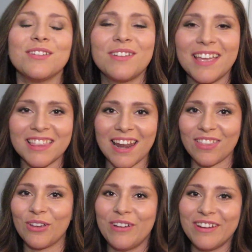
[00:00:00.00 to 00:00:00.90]
Don't kick that
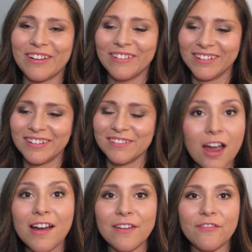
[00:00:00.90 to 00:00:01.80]
out the window.
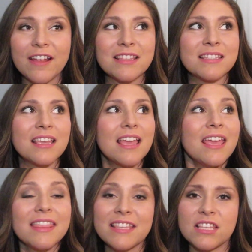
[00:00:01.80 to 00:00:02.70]
All right, friends.
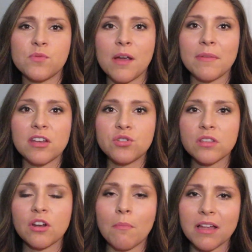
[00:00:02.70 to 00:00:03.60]
This is where I'm going to do a
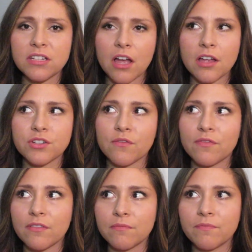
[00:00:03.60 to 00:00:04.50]
little montage
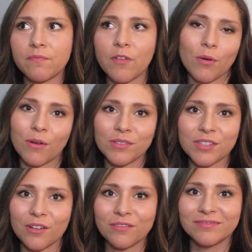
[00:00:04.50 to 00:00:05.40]
of photos.
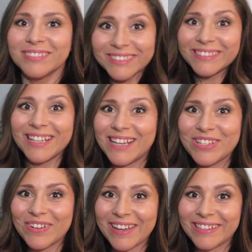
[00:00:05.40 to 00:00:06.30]
So
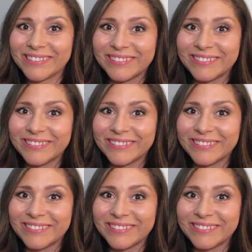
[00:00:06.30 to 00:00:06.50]
enjoy.